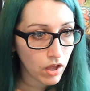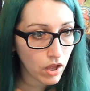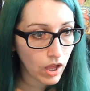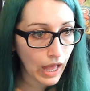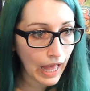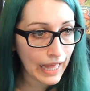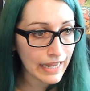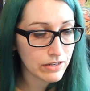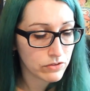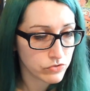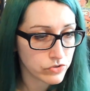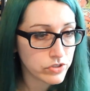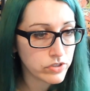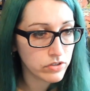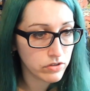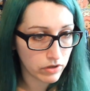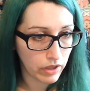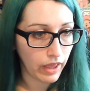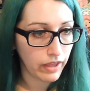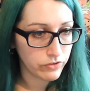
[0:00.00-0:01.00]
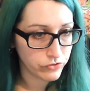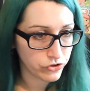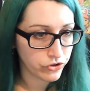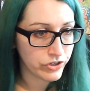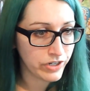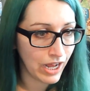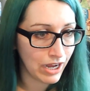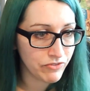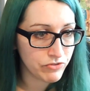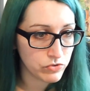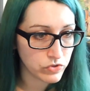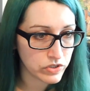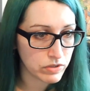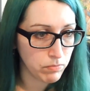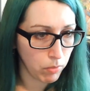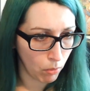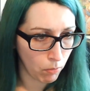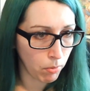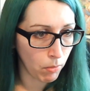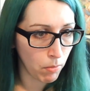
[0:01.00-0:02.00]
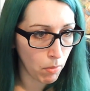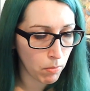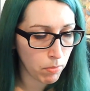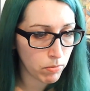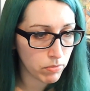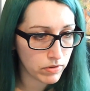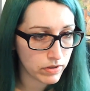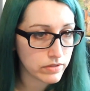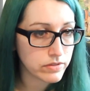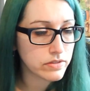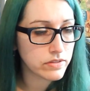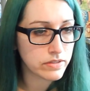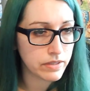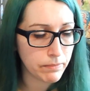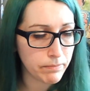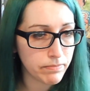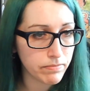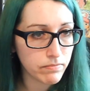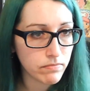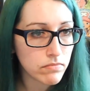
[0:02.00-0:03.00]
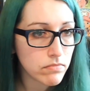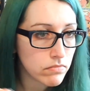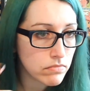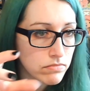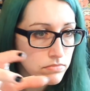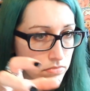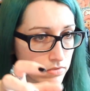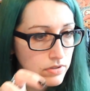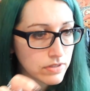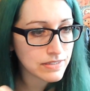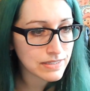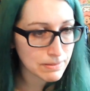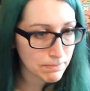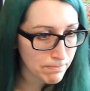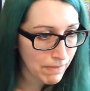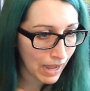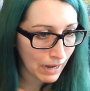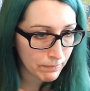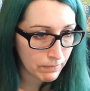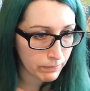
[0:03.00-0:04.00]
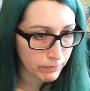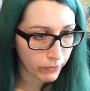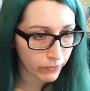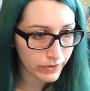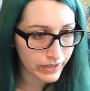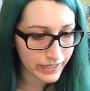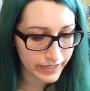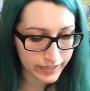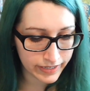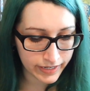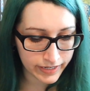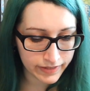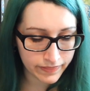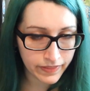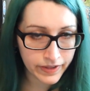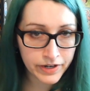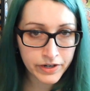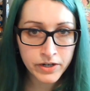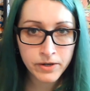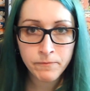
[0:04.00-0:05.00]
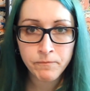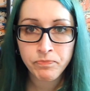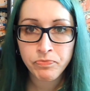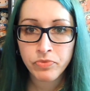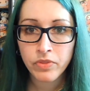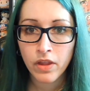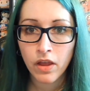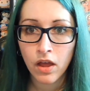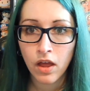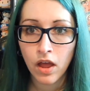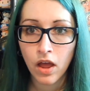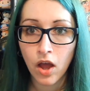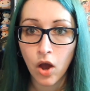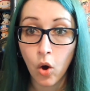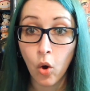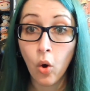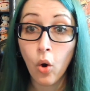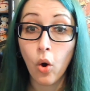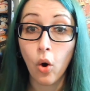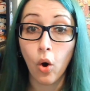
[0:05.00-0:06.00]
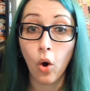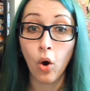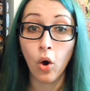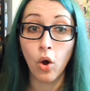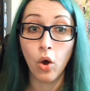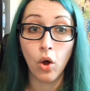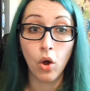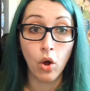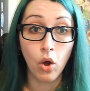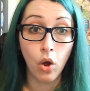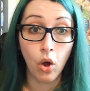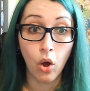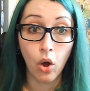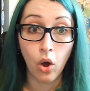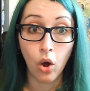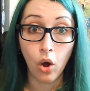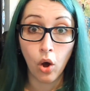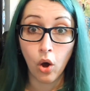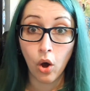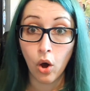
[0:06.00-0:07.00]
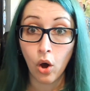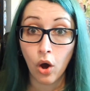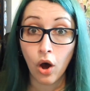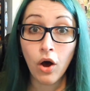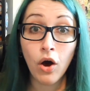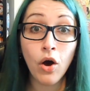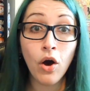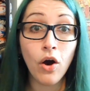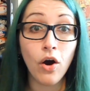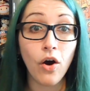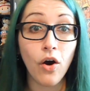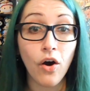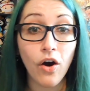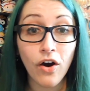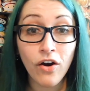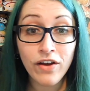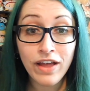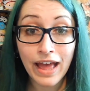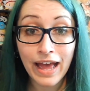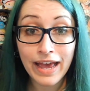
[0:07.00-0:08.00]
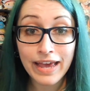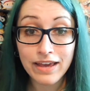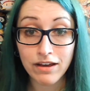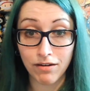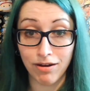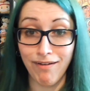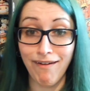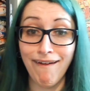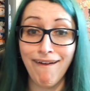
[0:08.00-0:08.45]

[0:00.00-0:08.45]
And you see, okay, sure enough, you see blah, blah, blah, blah, is the magma boiling in there? Oh, okay.